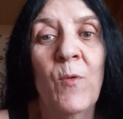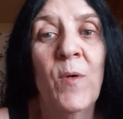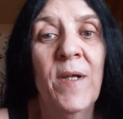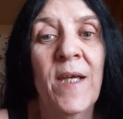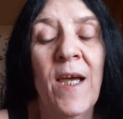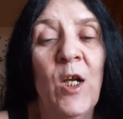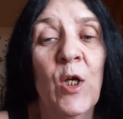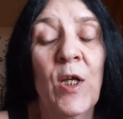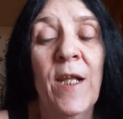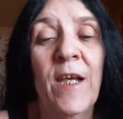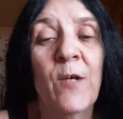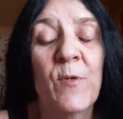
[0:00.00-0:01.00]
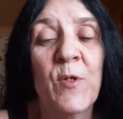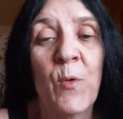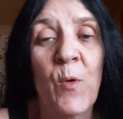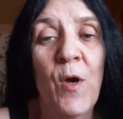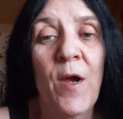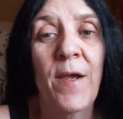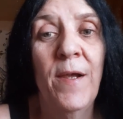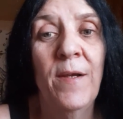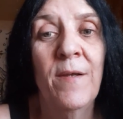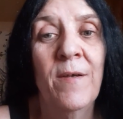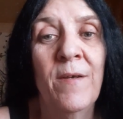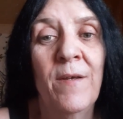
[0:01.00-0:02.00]
The one cat looked like it was
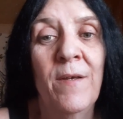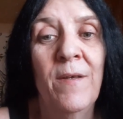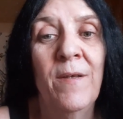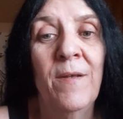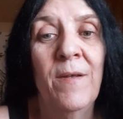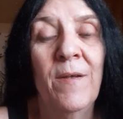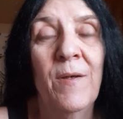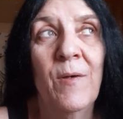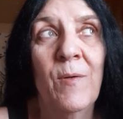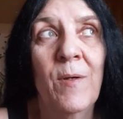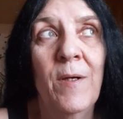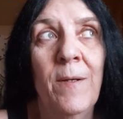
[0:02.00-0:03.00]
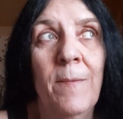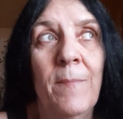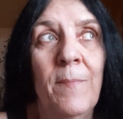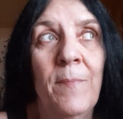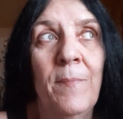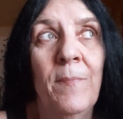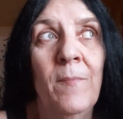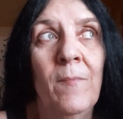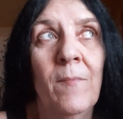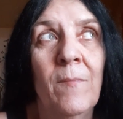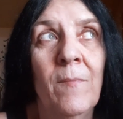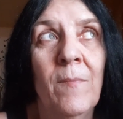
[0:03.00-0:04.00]
crying. All right.
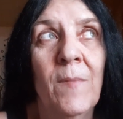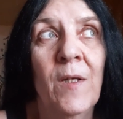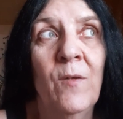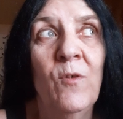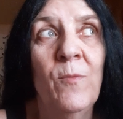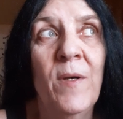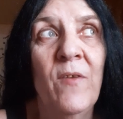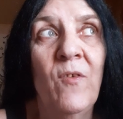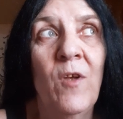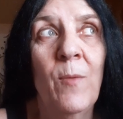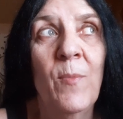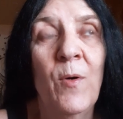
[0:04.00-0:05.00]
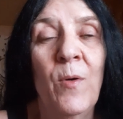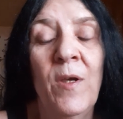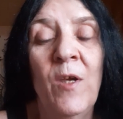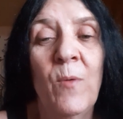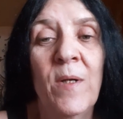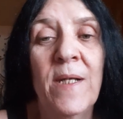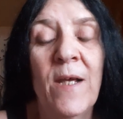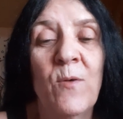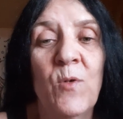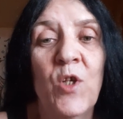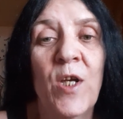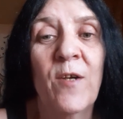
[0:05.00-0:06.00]
I told my son about it. He went down
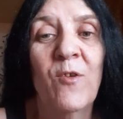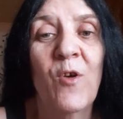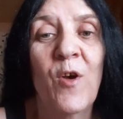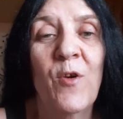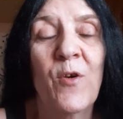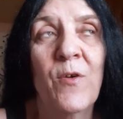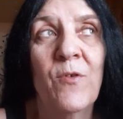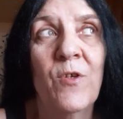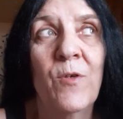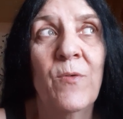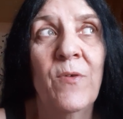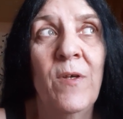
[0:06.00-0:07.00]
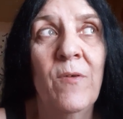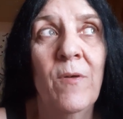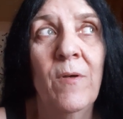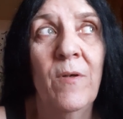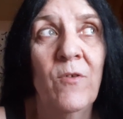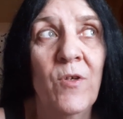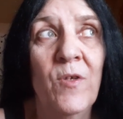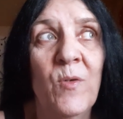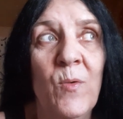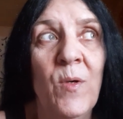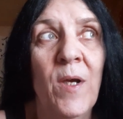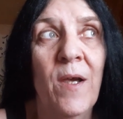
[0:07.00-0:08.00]
and checked on her. He's like, she's
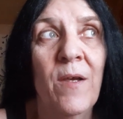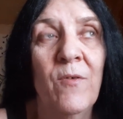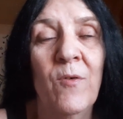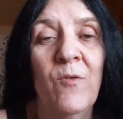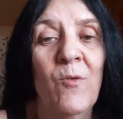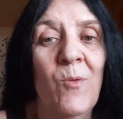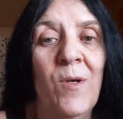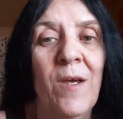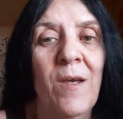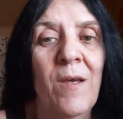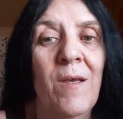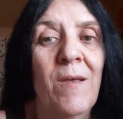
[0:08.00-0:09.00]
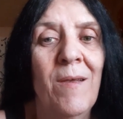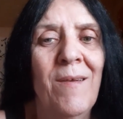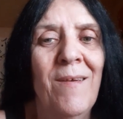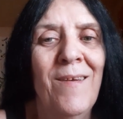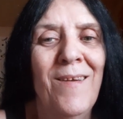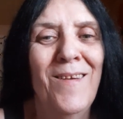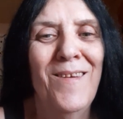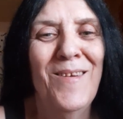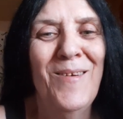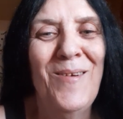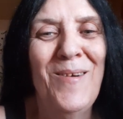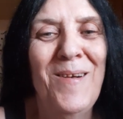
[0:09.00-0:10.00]
okay. She's okay.
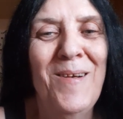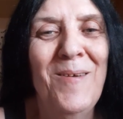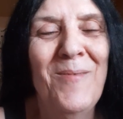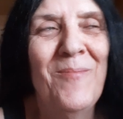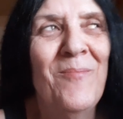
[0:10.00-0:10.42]
All right.